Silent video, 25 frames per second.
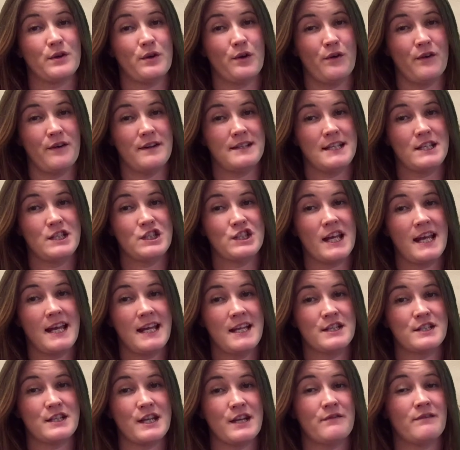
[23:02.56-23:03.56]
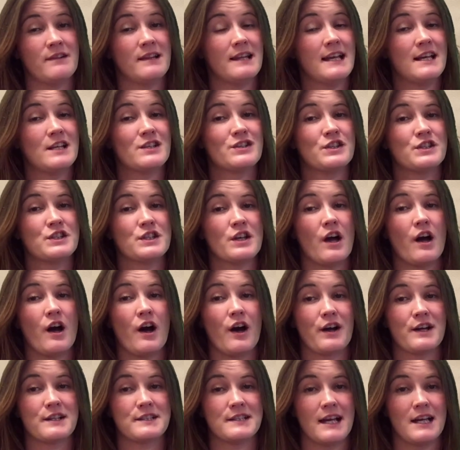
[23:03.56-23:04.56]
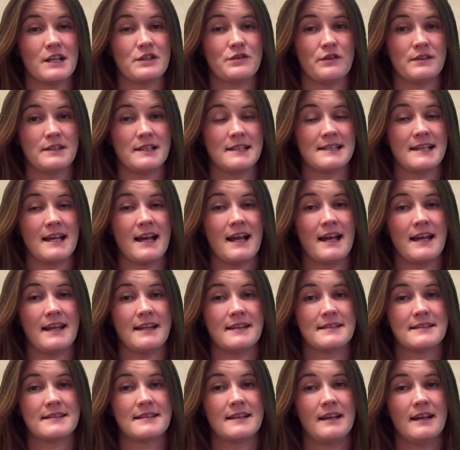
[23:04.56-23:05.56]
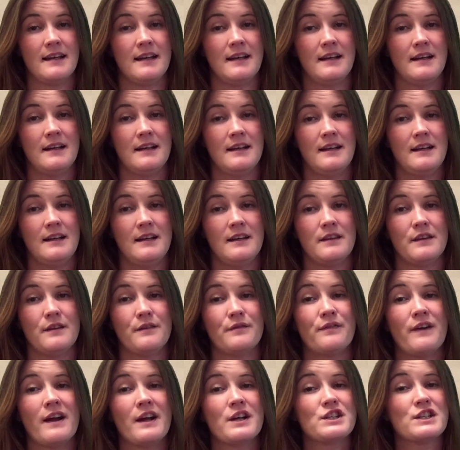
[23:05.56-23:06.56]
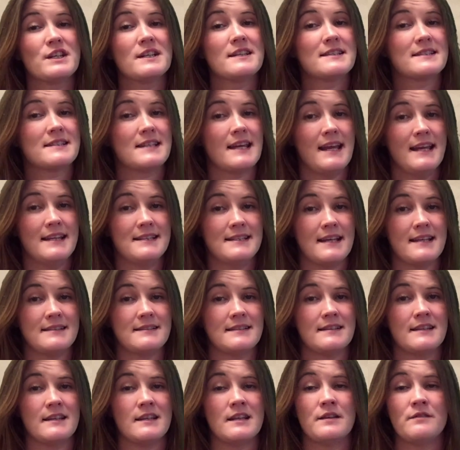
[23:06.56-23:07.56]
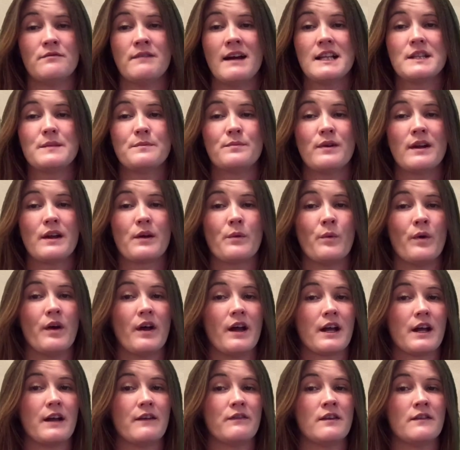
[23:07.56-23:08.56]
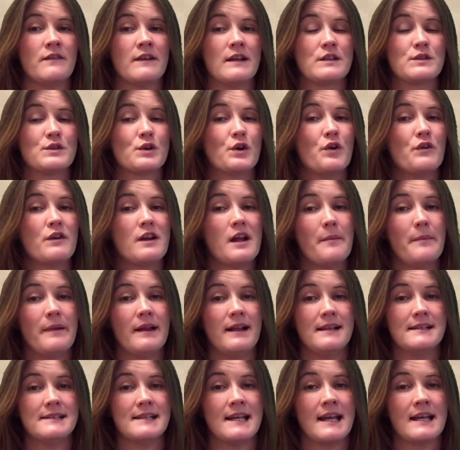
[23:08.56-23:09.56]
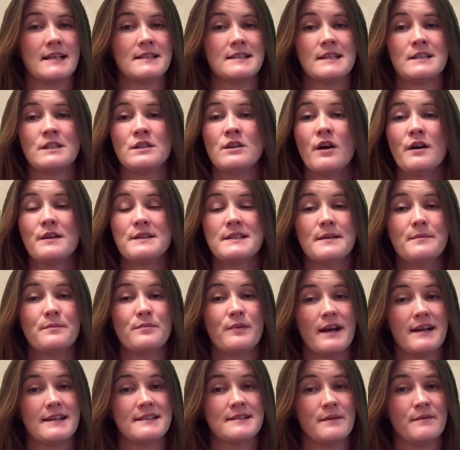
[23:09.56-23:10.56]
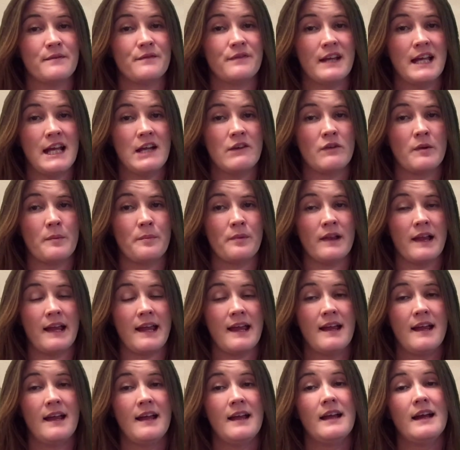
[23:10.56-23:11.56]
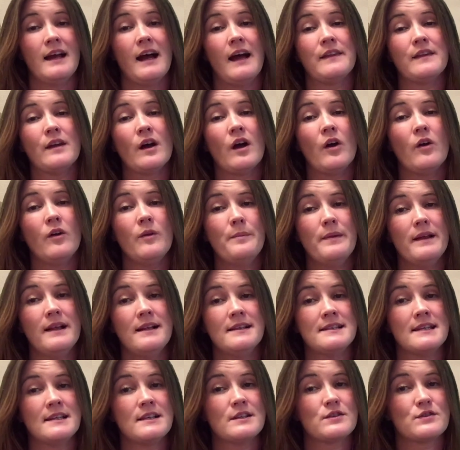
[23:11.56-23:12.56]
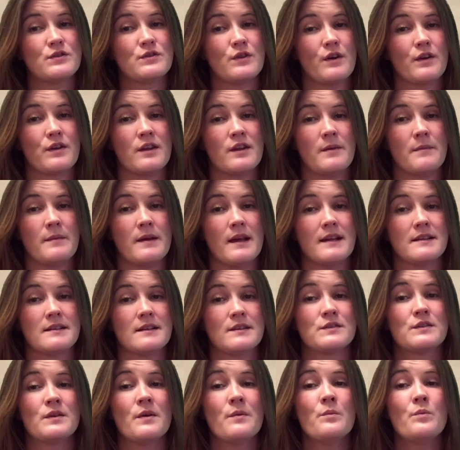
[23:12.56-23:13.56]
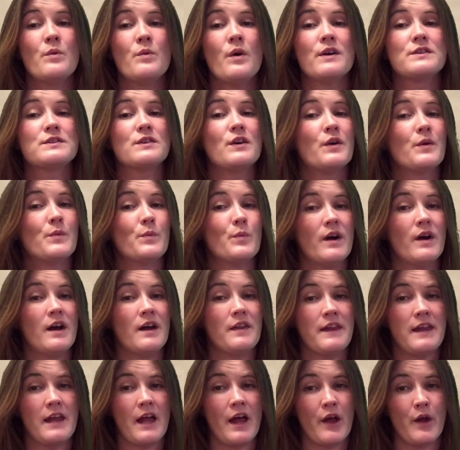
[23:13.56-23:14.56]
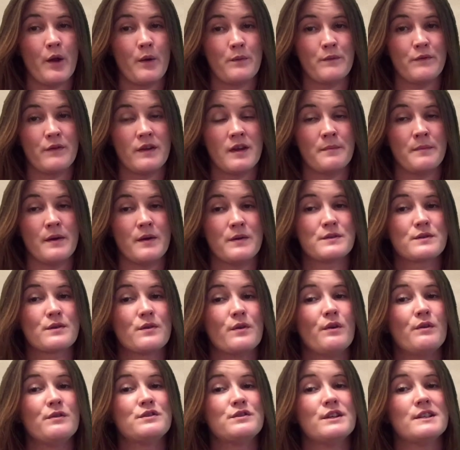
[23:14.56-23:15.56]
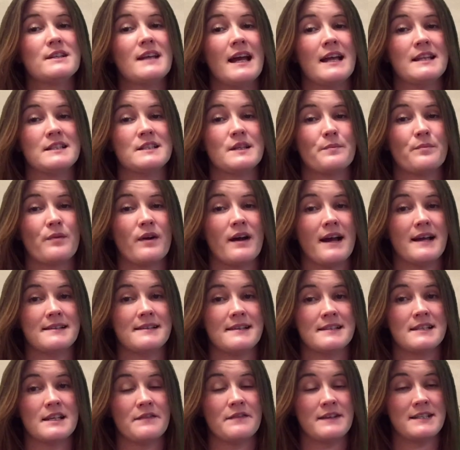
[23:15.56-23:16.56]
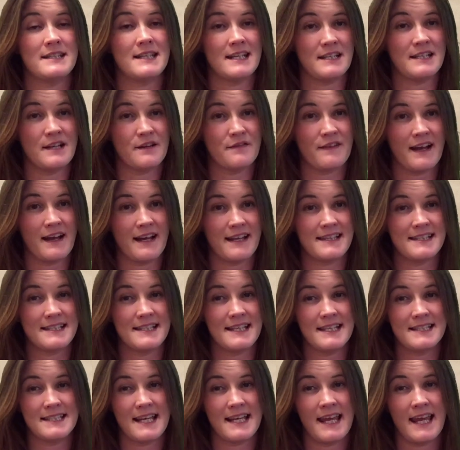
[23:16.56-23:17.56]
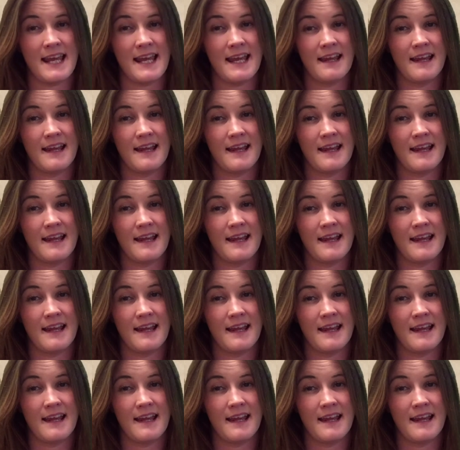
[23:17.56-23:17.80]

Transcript: already changed in relation to architectural designs. The Freshers stated that the red brick work of the Victoria building did not impress them favourably, and the whole building struck them as a somewhat unworthy home for the most cultured enterprises of a dignified city.